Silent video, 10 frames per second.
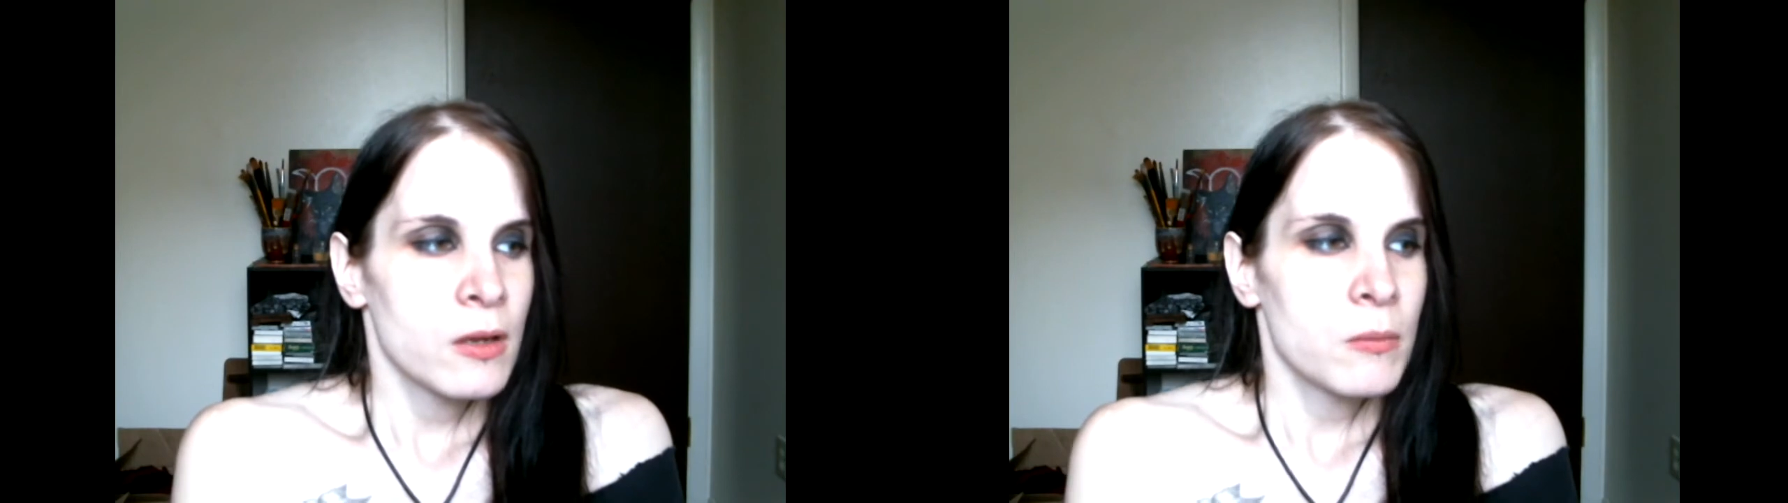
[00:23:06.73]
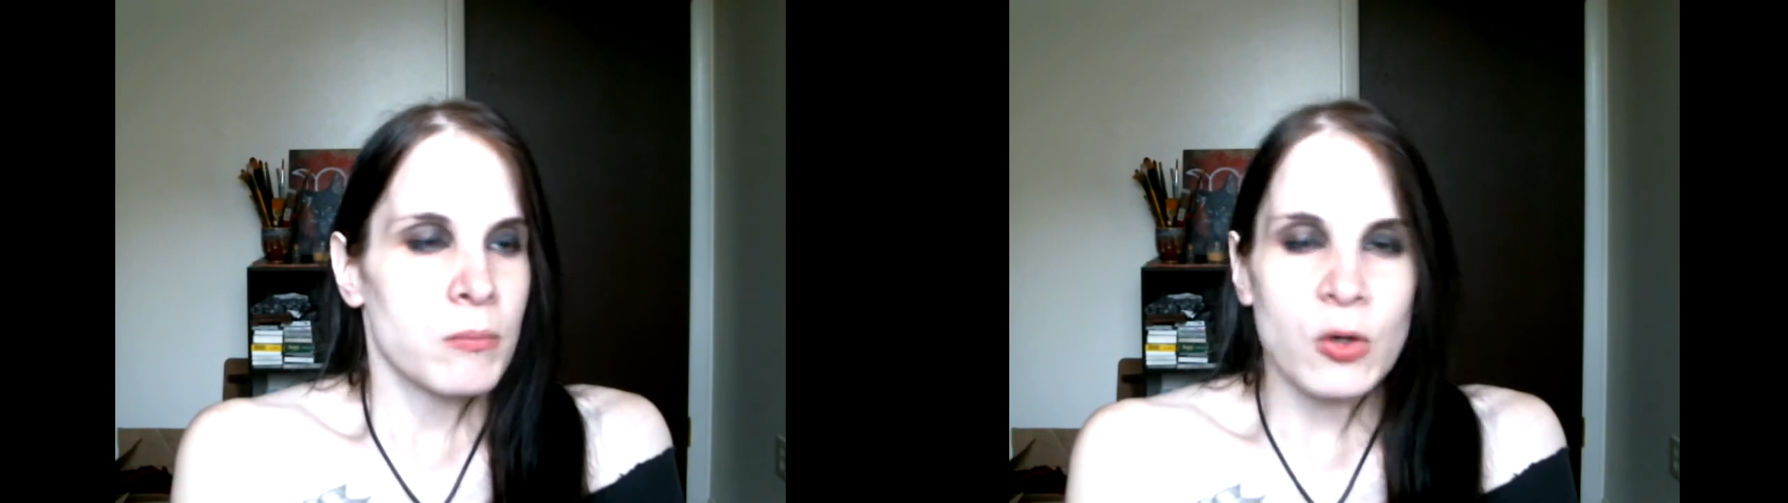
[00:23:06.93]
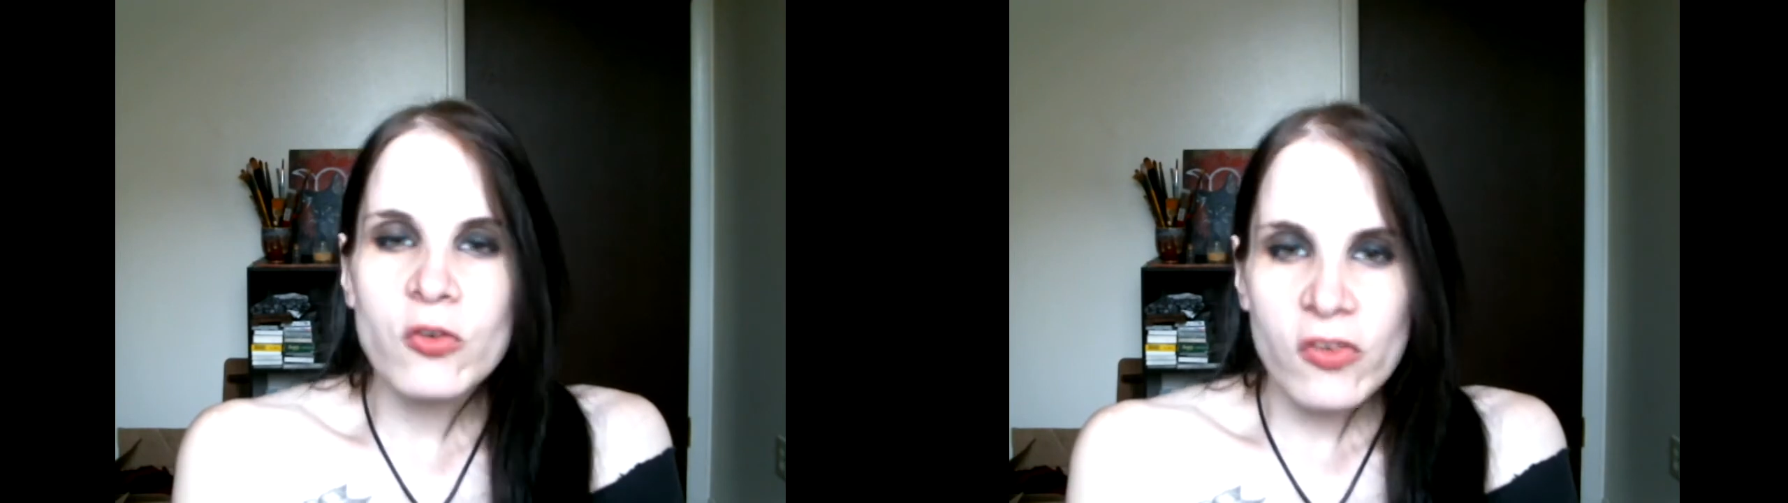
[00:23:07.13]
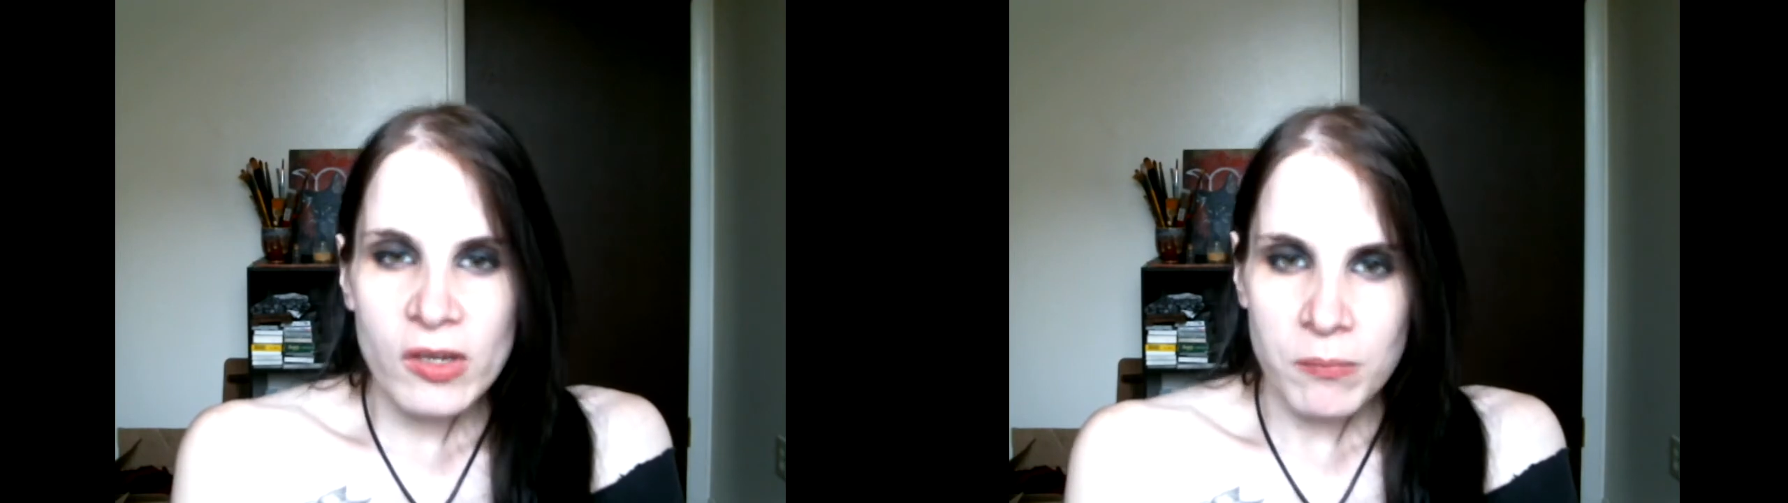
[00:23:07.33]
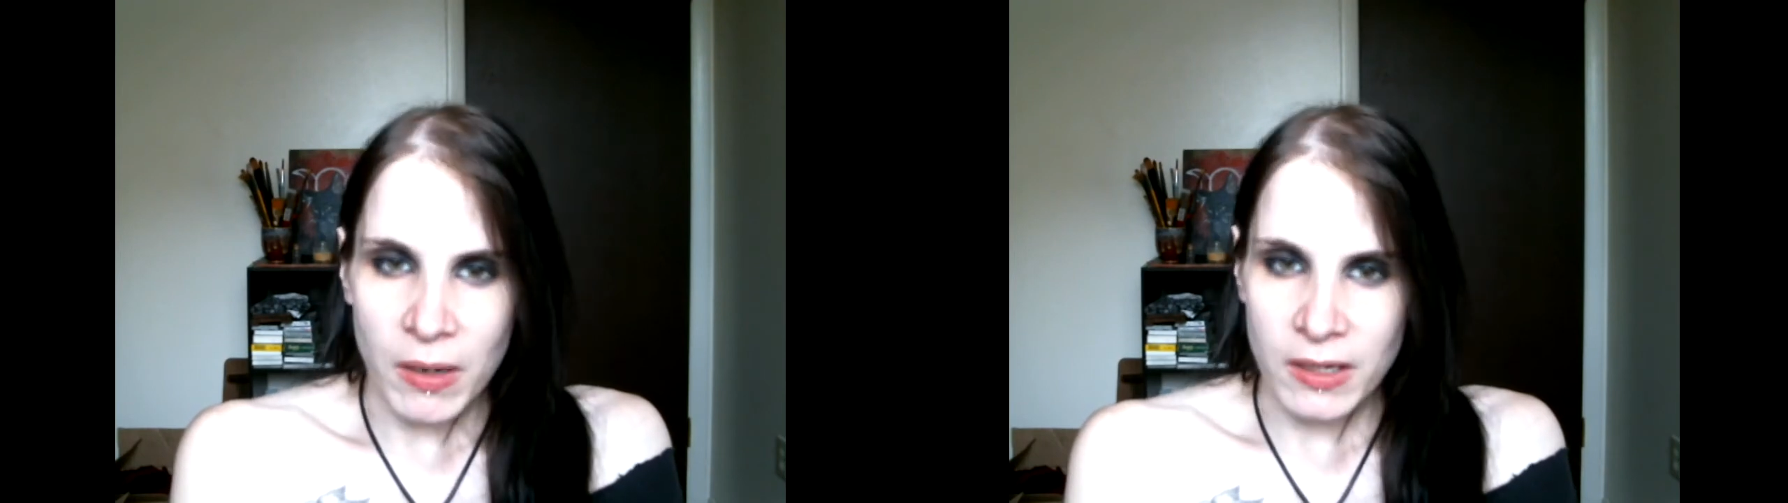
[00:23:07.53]
Mercy
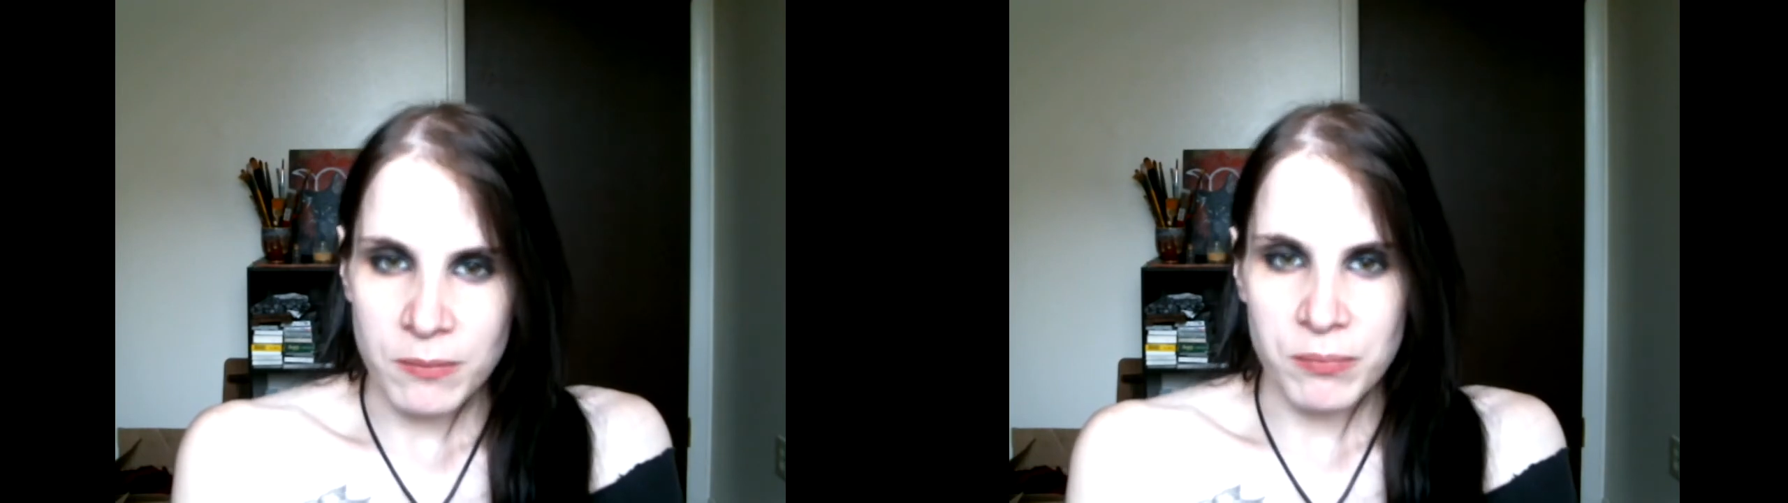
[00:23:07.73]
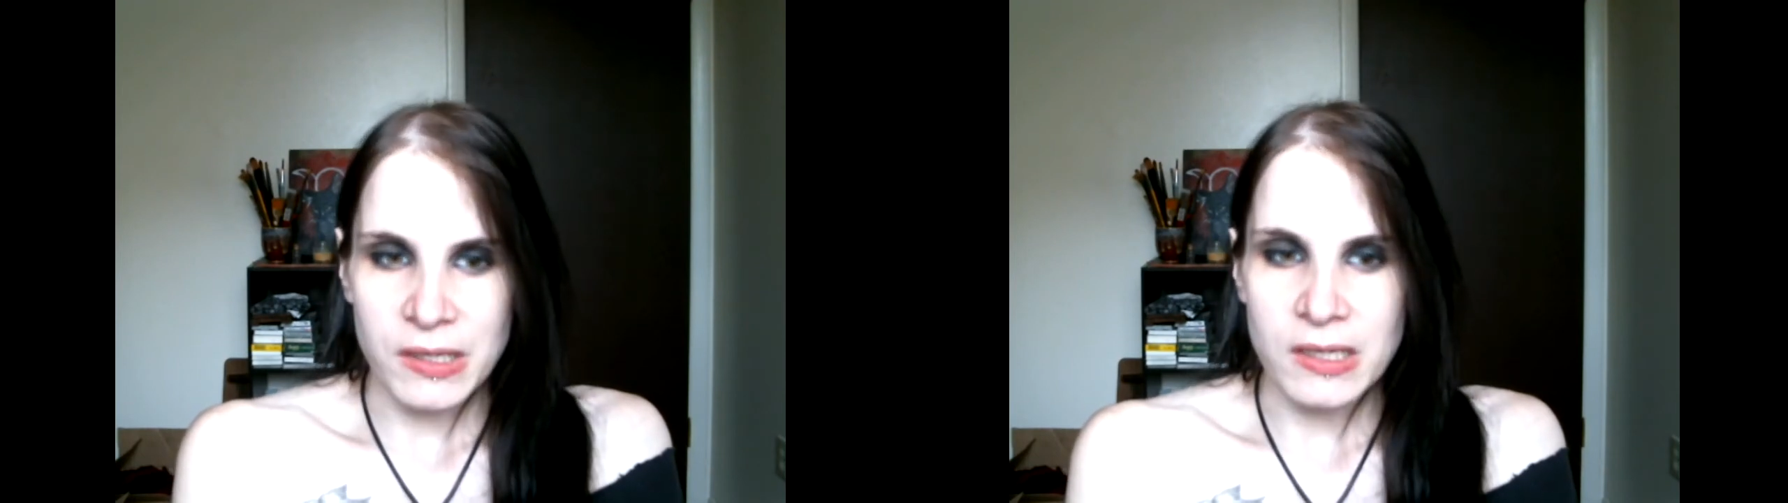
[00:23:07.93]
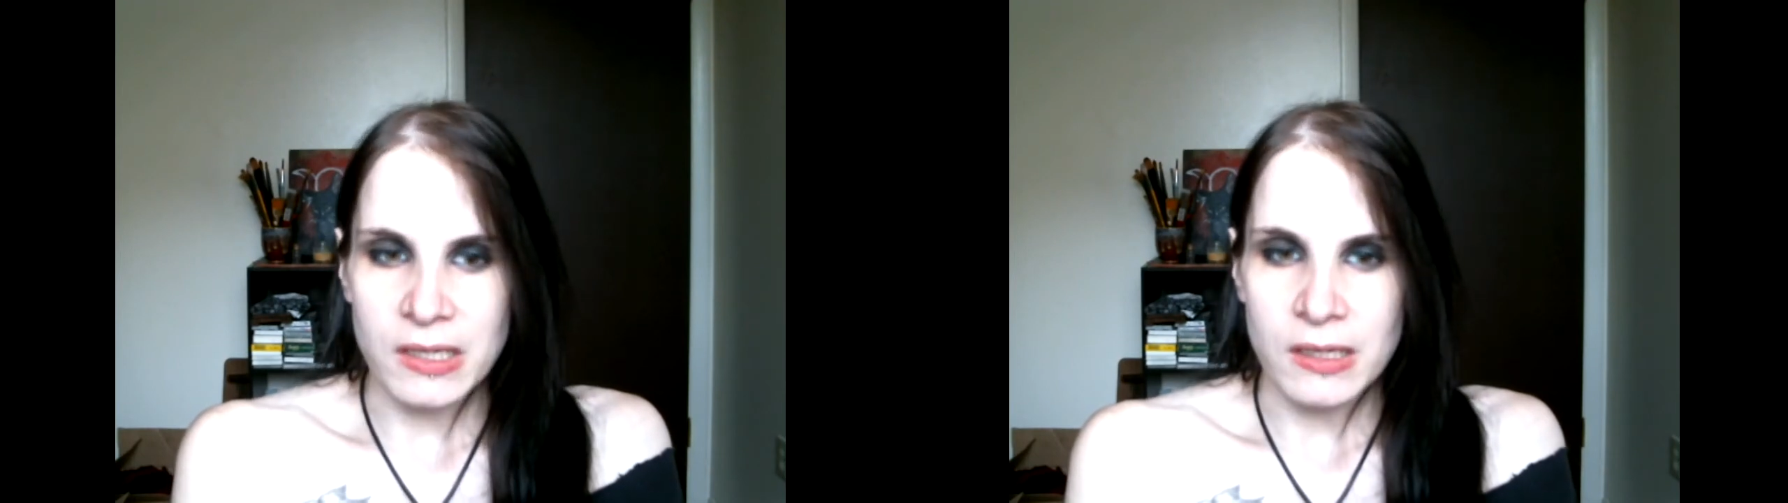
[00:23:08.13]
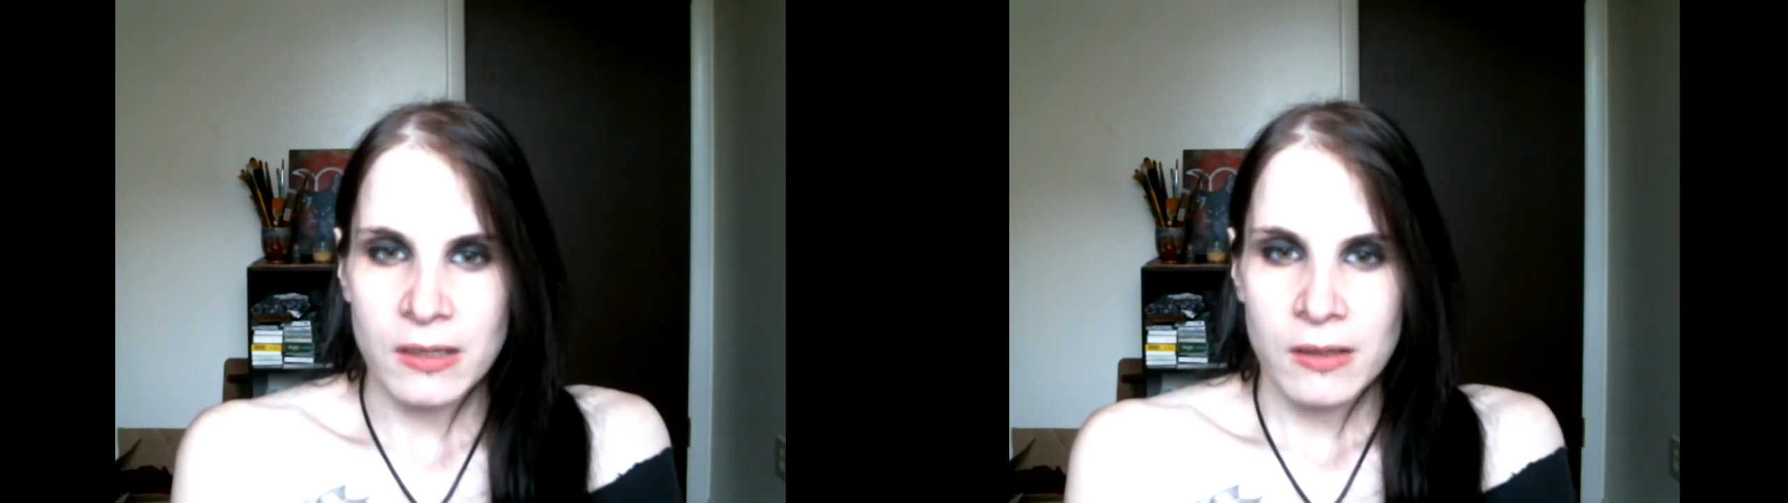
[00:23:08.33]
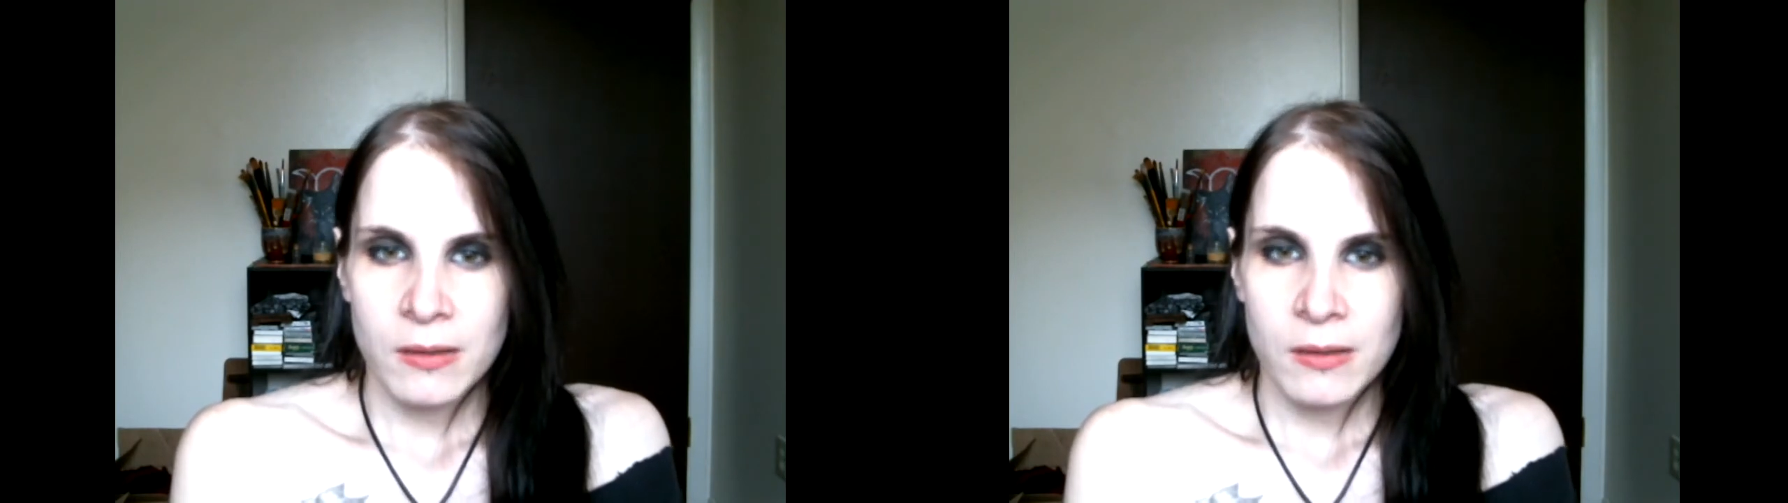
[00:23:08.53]
might be,